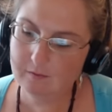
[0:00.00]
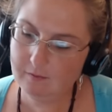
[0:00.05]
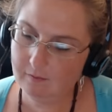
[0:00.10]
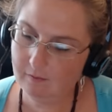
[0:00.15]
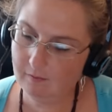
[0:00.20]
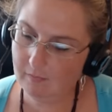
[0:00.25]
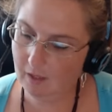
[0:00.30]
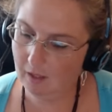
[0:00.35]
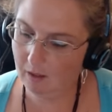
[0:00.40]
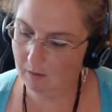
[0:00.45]
All
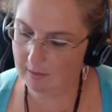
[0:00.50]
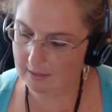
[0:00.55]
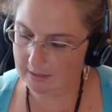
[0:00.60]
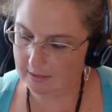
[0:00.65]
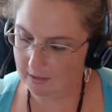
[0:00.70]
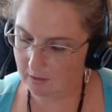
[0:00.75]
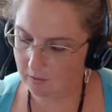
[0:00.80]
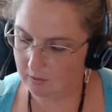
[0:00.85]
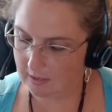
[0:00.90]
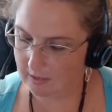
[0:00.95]
right, so
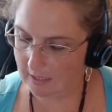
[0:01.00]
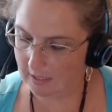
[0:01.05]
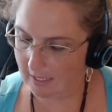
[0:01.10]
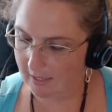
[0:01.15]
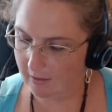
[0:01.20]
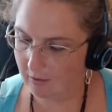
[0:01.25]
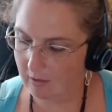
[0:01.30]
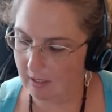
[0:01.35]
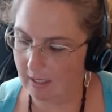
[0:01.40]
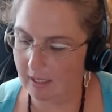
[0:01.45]

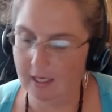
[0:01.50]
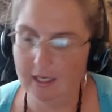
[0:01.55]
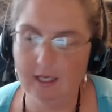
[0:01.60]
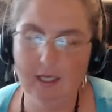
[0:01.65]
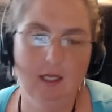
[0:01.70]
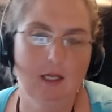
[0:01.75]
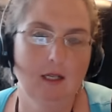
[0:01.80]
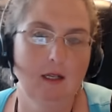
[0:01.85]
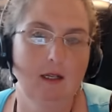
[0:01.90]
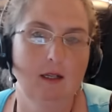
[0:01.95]
Saturday,
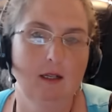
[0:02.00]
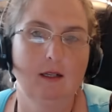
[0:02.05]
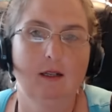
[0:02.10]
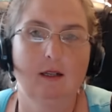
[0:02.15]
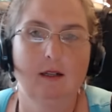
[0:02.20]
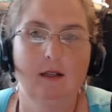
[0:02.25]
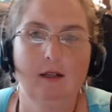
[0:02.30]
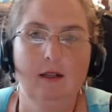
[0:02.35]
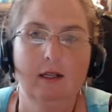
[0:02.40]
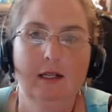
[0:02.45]

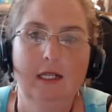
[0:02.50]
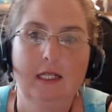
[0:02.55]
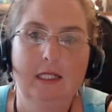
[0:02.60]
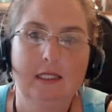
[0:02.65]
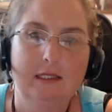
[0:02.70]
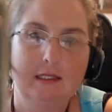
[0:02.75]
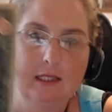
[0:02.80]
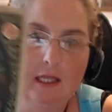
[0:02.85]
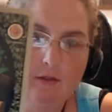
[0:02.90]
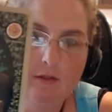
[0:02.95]

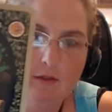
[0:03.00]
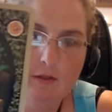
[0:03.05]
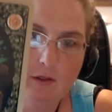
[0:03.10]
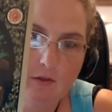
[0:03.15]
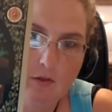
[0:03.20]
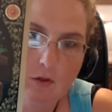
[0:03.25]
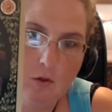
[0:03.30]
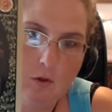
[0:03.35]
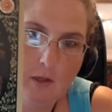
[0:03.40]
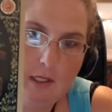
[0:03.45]
seven of
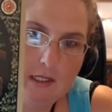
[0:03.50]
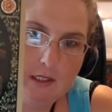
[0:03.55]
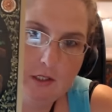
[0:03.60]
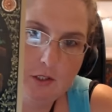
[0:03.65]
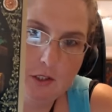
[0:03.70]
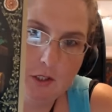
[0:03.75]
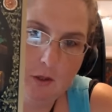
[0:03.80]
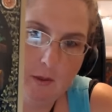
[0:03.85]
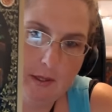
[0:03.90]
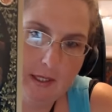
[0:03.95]
coins
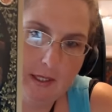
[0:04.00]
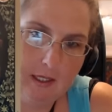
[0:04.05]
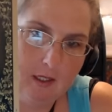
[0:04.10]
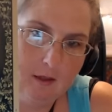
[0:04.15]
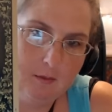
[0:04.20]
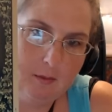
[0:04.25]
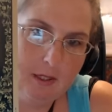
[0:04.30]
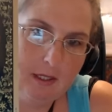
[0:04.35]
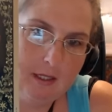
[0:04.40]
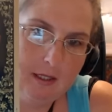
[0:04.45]
showing up.
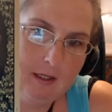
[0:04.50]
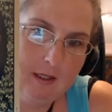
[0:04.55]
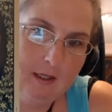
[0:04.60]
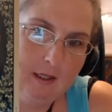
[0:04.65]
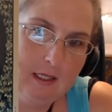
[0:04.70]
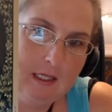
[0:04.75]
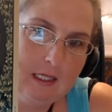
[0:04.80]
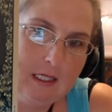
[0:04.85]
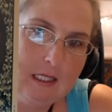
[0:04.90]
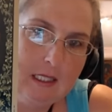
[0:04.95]

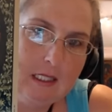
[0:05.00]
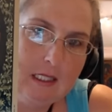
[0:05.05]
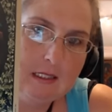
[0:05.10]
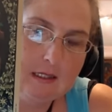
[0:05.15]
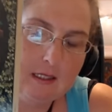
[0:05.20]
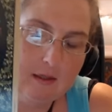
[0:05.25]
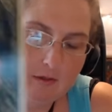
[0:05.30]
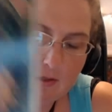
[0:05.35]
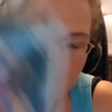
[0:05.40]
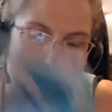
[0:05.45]
Seven
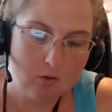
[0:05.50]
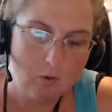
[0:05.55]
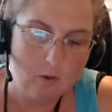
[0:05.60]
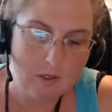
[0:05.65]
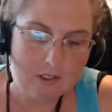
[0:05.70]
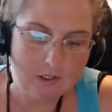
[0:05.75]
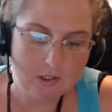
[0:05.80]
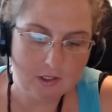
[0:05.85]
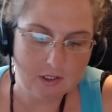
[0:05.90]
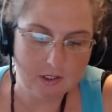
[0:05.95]
of coins
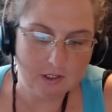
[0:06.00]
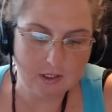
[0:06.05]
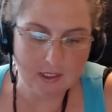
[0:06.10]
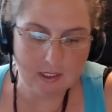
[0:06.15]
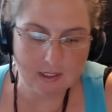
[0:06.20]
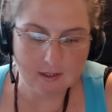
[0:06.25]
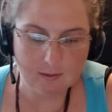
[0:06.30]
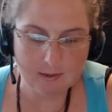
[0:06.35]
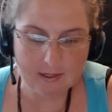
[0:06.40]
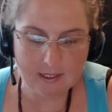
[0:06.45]
just tells me
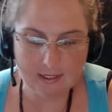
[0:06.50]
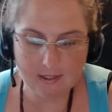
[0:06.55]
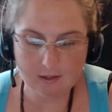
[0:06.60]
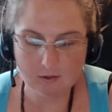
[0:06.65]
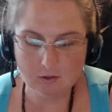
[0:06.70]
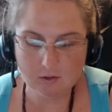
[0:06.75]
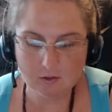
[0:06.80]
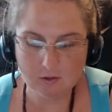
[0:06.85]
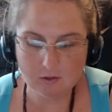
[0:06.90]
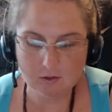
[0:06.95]
that there's
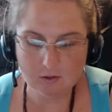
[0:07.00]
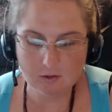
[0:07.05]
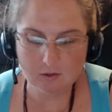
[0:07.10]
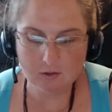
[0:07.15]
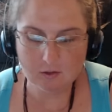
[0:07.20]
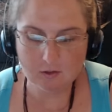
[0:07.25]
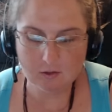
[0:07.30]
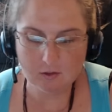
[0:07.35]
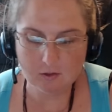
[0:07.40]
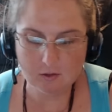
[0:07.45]
something that we've
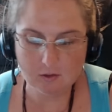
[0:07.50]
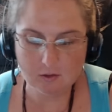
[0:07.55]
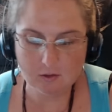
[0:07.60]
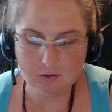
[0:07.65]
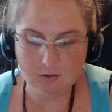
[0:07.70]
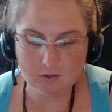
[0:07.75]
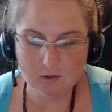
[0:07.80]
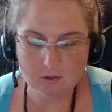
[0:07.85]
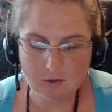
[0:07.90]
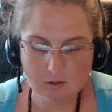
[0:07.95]
put some
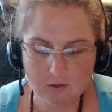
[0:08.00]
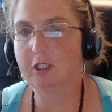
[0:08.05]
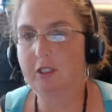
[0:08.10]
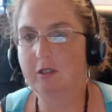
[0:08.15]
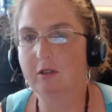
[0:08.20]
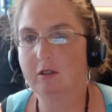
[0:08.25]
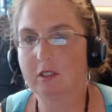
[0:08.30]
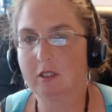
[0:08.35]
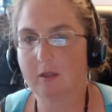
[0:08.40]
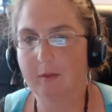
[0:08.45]
energy or some
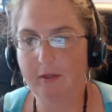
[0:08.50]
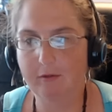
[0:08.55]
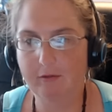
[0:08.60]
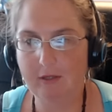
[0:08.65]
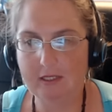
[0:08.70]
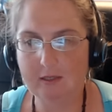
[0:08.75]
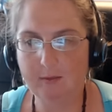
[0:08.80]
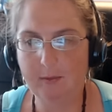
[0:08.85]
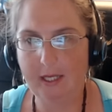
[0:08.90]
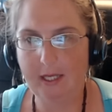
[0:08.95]

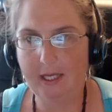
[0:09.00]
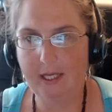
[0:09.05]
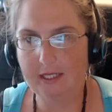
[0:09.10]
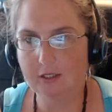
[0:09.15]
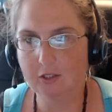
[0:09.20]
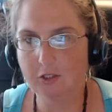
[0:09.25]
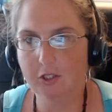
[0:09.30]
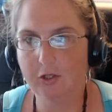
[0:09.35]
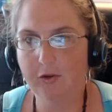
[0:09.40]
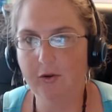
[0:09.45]
investment
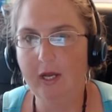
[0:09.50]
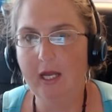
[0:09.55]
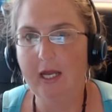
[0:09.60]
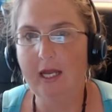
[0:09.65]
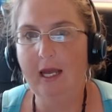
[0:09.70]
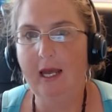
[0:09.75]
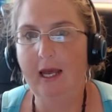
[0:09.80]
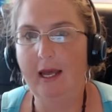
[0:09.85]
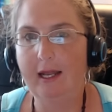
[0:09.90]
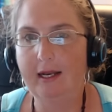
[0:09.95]
into,
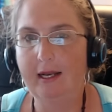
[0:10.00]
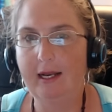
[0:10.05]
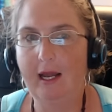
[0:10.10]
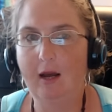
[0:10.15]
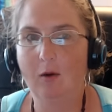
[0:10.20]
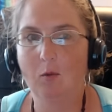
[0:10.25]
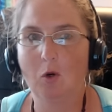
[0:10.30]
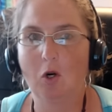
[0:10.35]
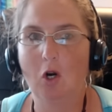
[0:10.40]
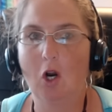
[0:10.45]
and now we're
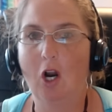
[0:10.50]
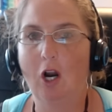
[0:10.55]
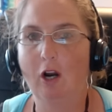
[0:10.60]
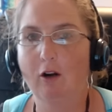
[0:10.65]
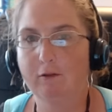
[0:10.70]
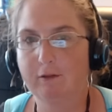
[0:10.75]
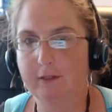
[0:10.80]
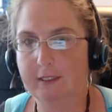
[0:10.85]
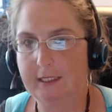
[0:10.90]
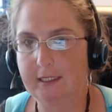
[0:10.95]

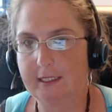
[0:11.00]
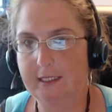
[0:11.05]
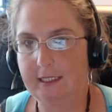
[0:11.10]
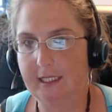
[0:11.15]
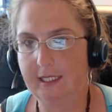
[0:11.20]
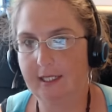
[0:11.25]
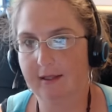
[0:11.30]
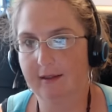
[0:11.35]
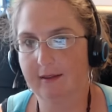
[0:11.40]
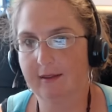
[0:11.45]
harvesting
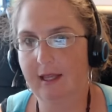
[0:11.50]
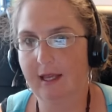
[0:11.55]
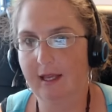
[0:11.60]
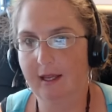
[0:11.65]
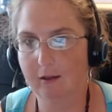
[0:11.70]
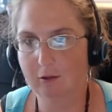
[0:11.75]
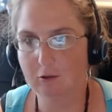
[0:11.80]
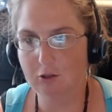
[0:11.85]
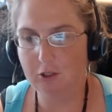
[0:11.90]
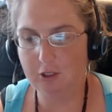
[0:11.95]
the
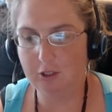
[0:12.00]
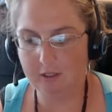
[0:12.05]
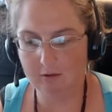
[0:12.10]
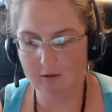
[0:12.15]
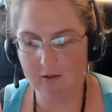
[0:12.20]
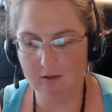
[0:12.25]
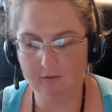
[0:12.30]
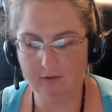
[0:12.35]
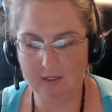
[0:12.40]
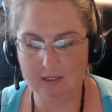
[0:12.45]
energy or
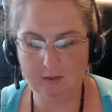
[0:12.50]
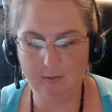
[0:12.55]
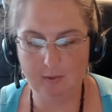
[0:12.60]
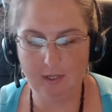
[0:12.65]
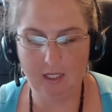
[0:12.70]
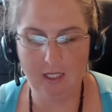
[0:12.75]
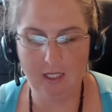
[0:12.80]
investment.